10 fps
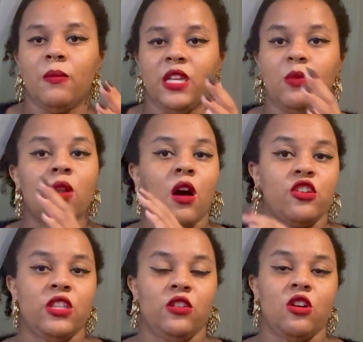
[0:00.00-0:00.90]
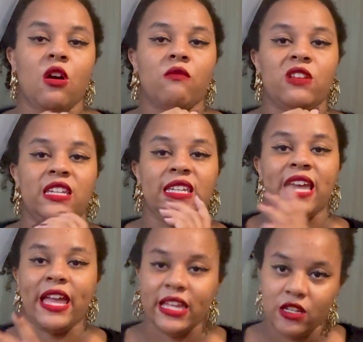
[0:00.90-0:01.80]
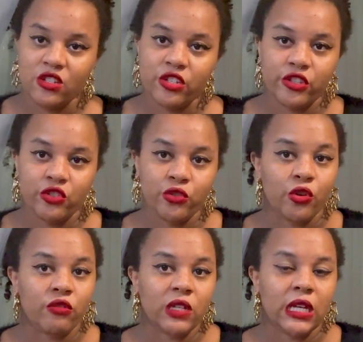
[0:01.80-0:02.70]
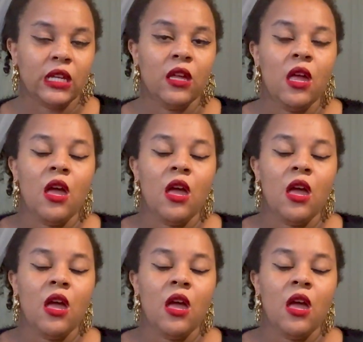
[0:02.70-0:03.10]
people argue that you can't really get into the story.